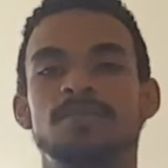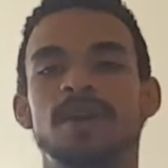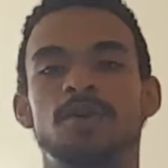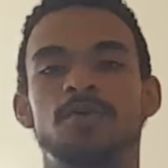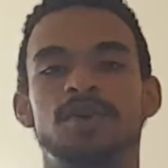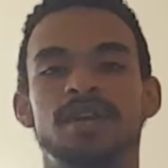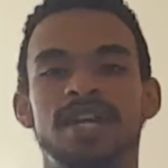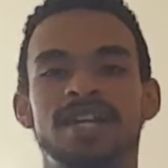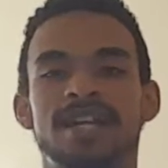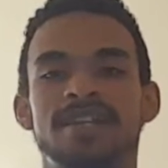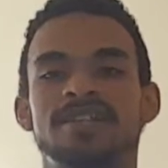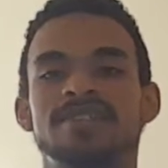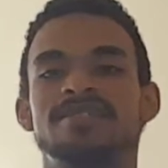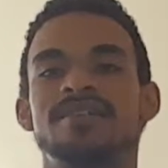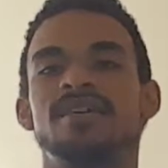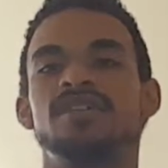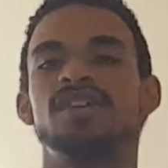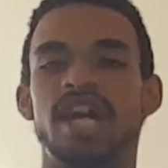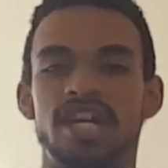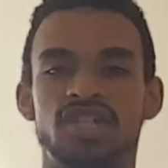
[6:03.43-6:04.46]
create that
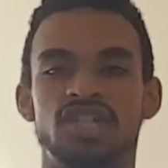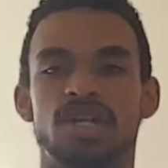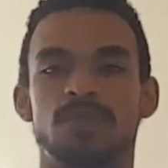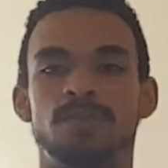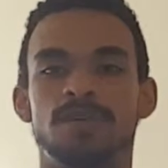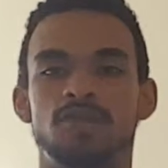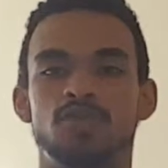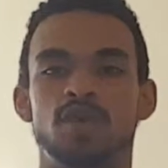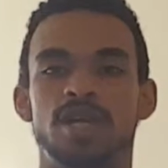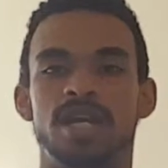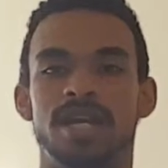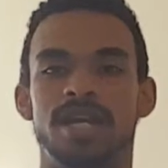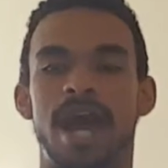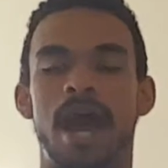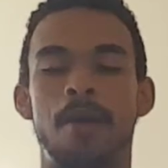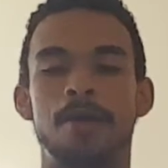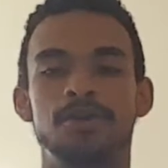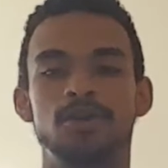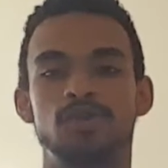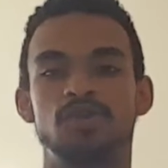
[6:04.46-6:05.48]
disconnection between
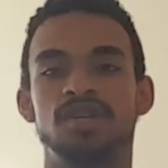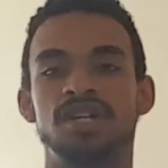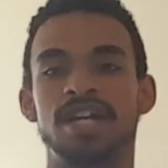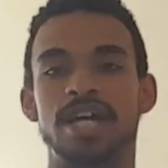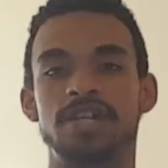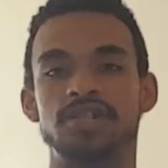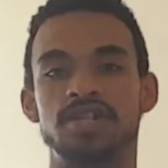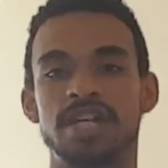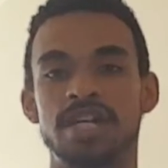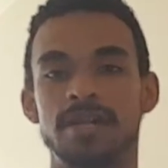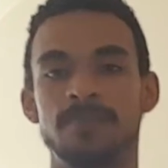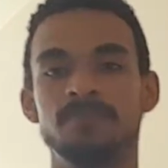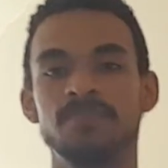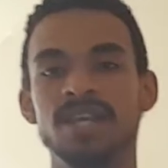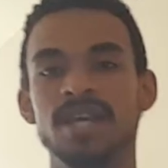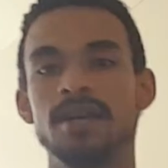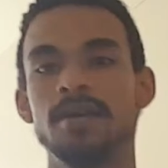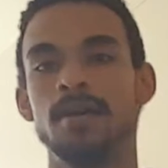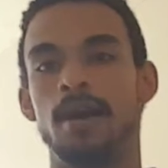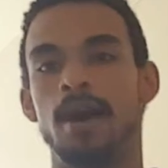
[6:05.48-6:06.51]
characters who can actually
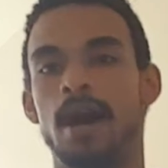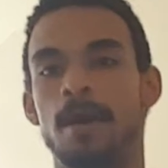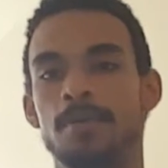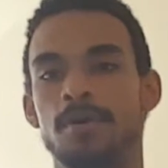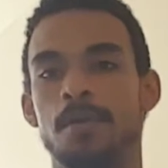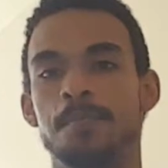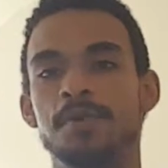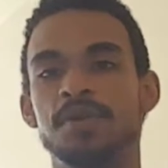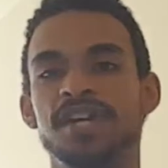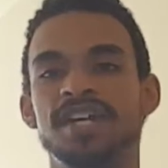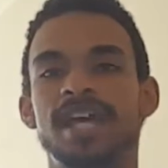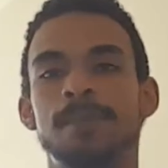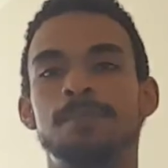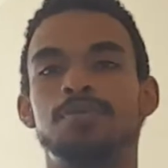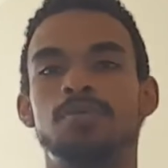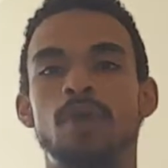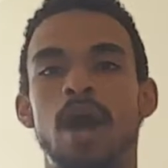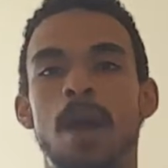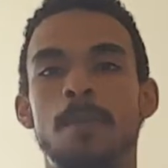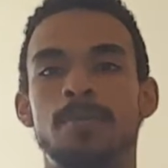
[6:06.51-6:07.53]
communicate
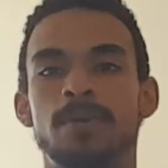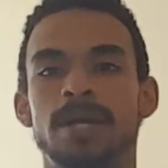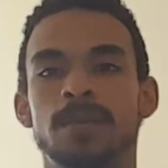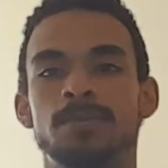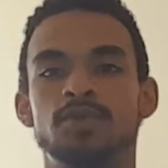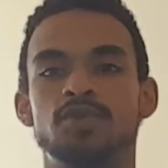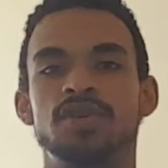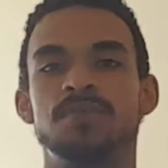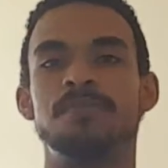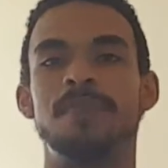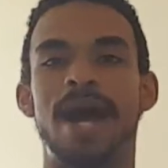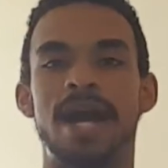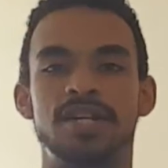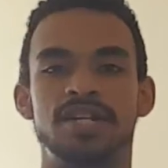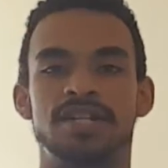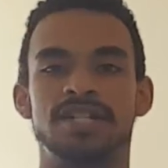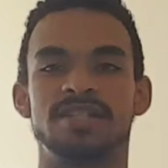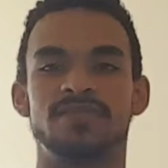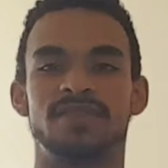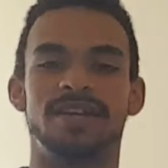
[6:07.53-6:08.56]
properly between
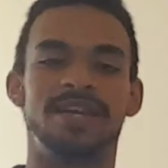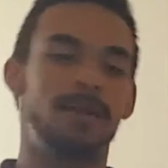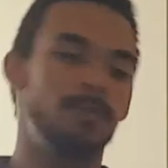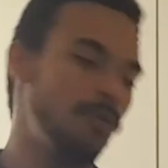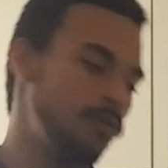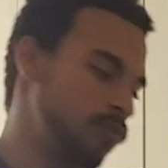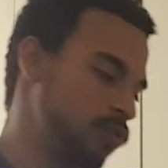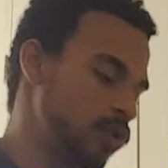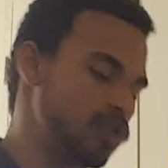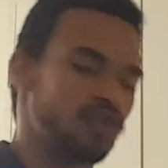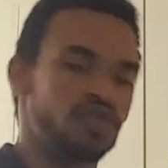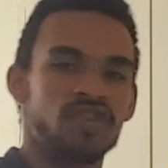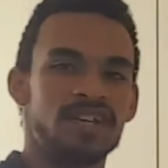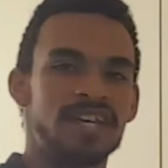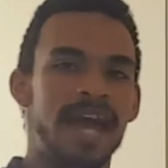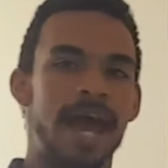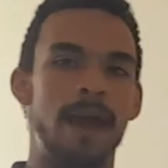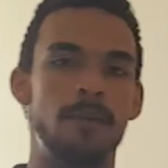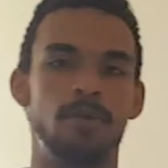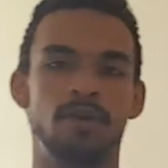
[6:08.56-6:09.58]
magic and stuff like that. Move close to the
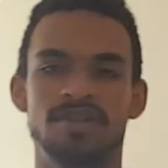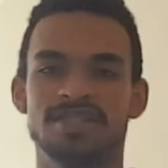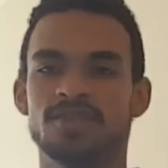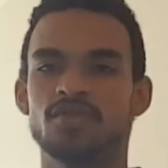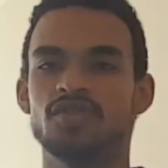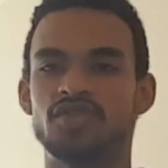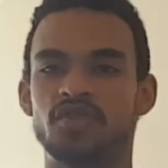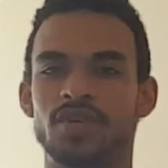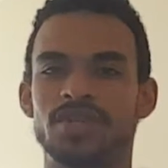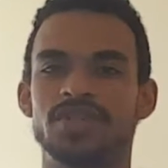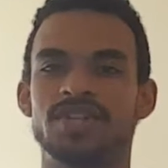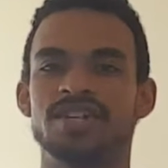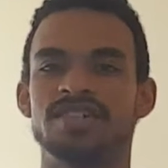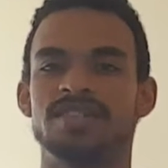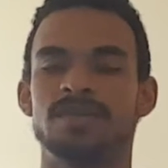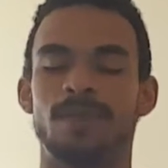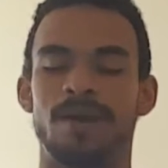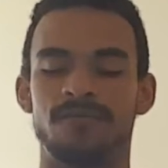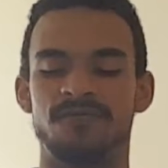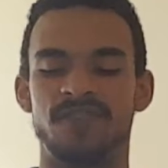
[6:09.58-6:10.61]
camera because I know you guys are gonna
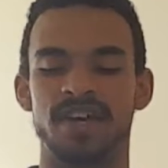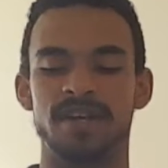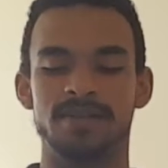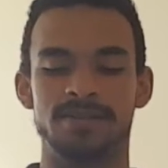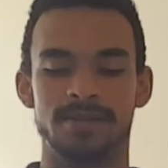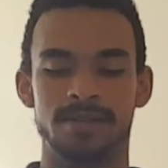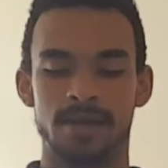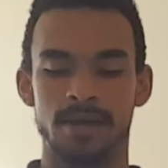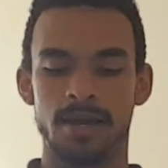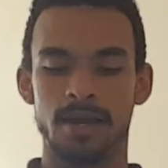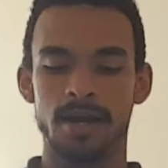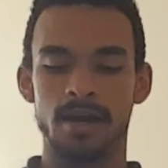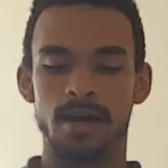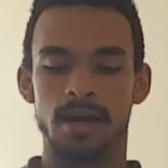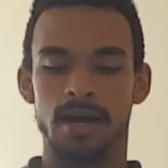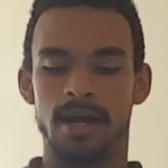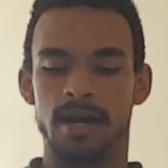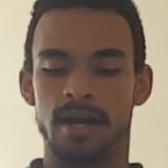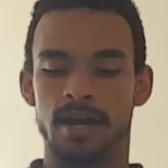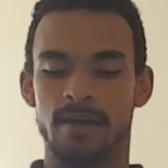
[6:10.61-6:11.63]
see my face.
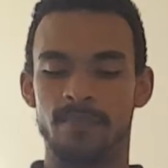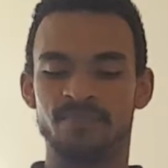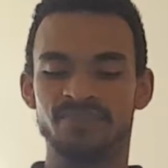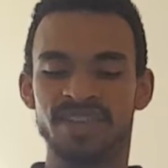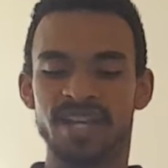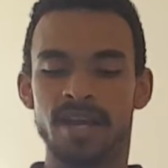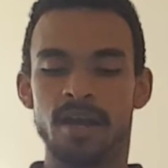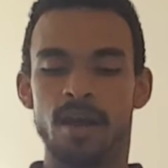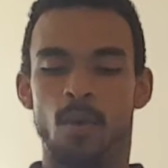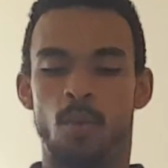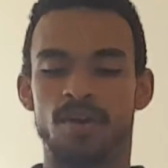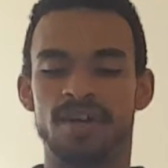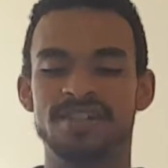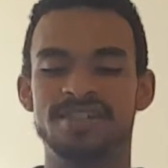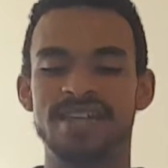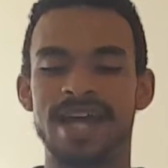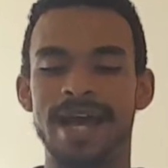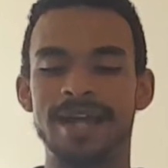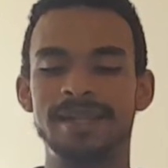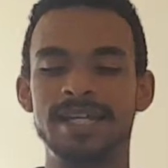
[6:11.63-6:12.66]
What
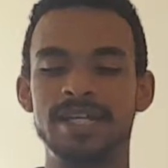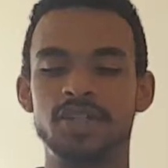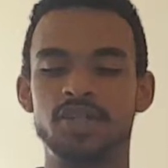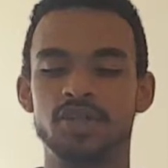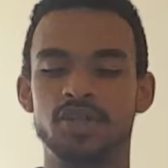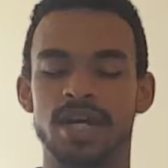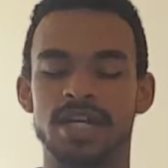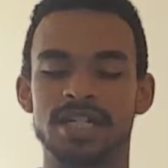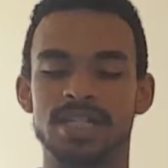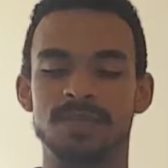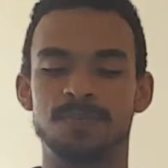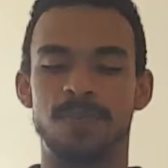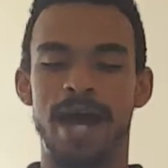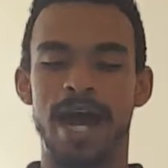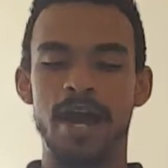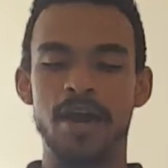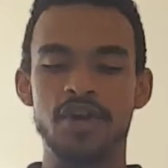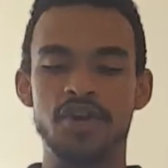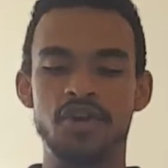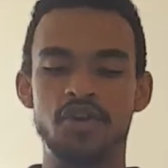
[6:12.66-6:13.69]
exactly
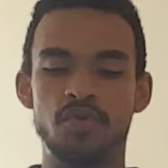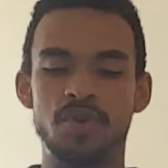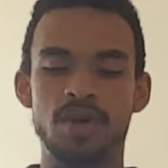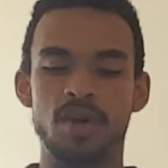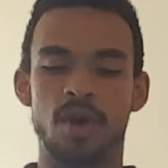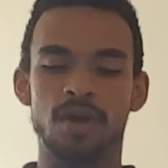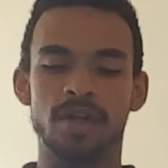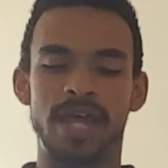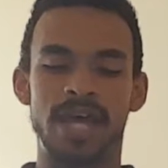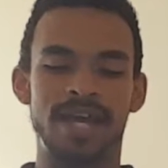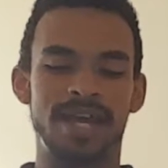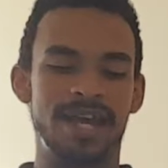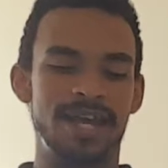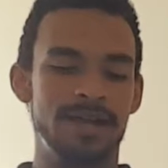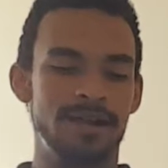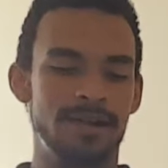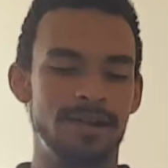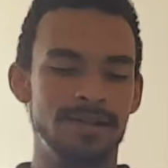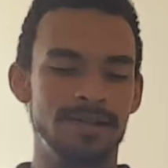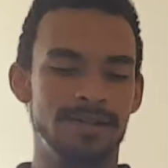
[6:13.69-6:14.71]
transpired during all that
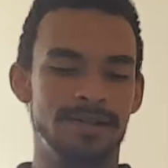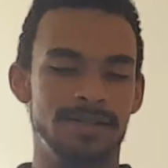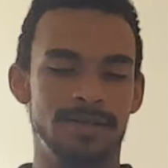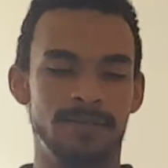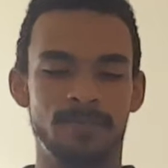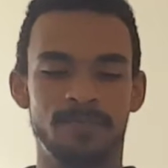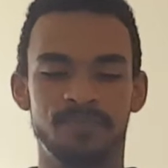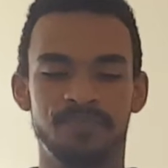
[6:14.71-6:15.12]
chaos?